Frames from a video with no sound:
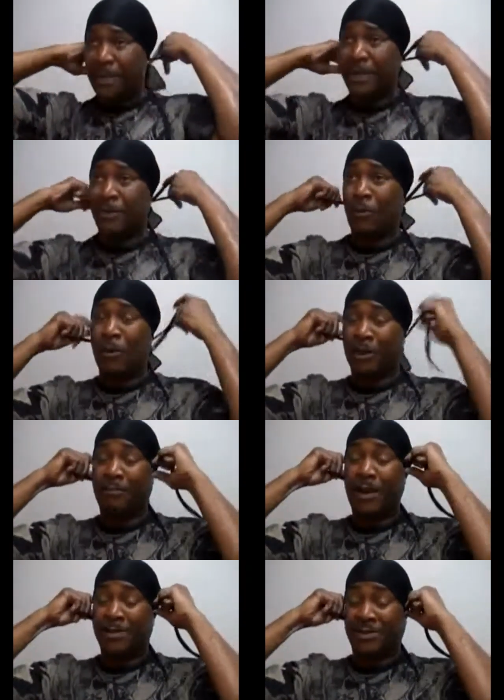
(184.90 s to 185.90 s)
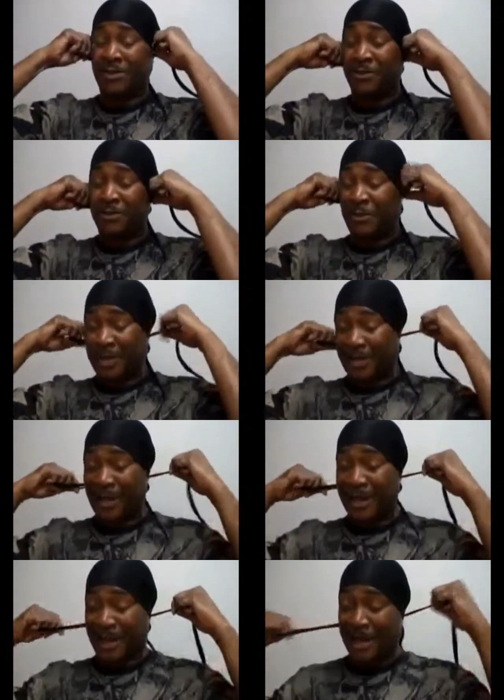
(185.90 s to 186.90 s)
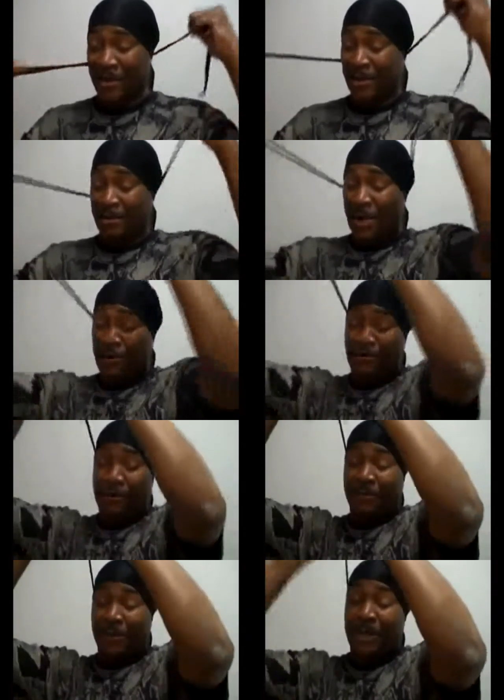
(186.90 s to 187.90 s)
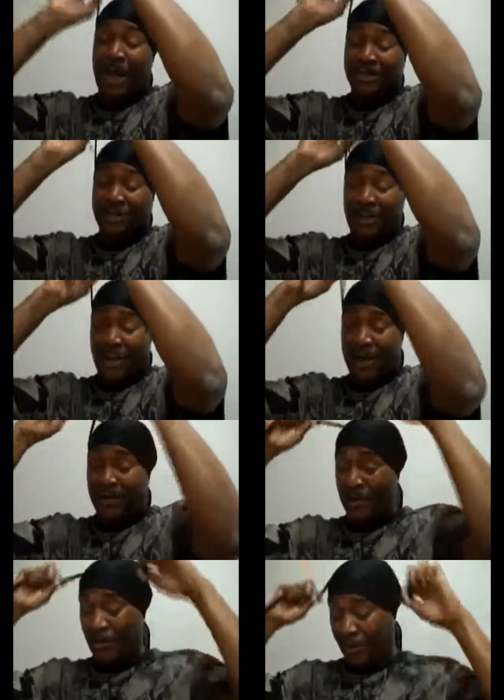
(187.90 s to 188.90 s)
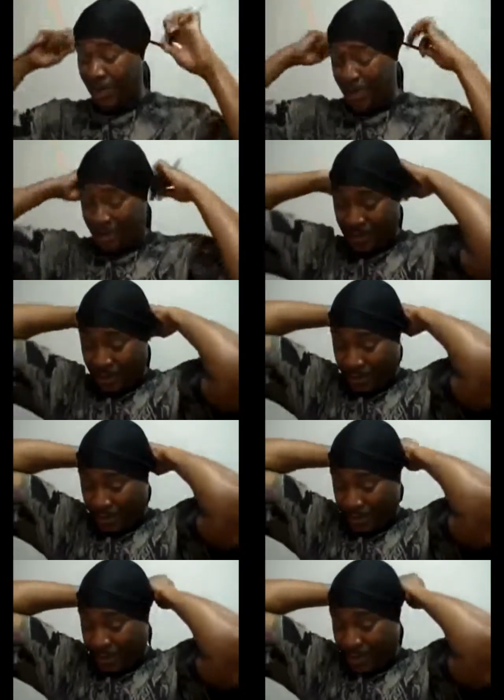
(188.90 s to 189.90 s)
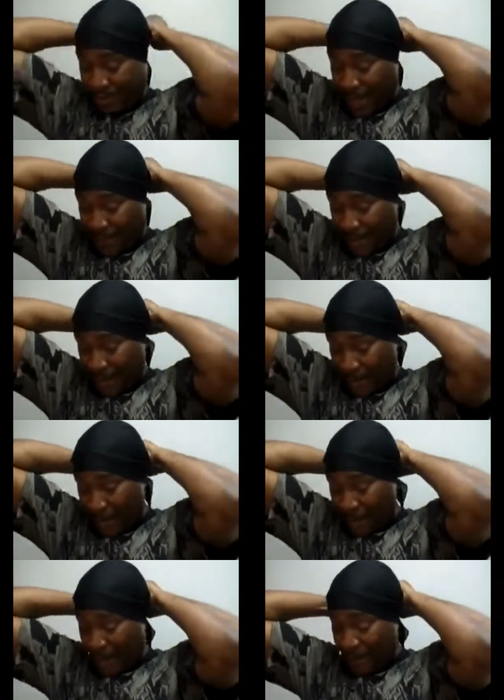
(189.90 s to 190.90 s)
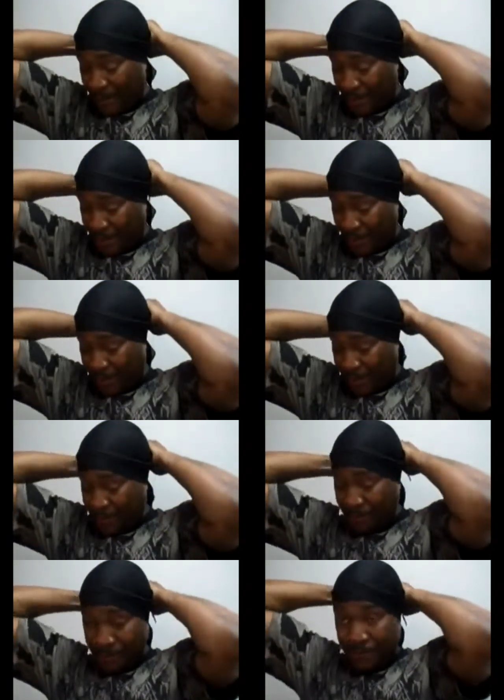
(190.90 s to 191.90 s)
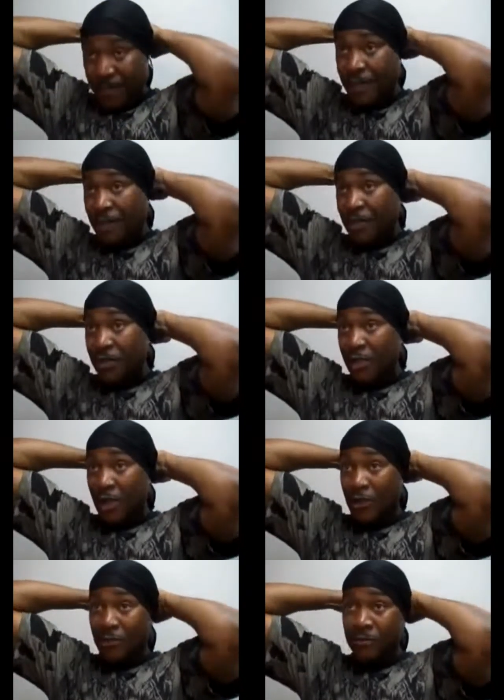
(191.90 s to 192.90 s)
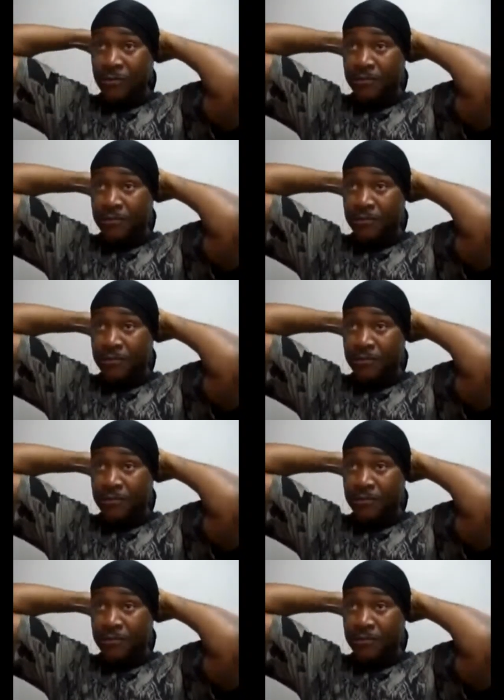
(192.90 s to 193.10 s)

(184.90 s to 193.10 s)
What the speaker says: being in a Walking Monster, you do get a lot of hair in your mouth from the costume hair and your own hair. So it's best to have your hair all wrapped up and good to go.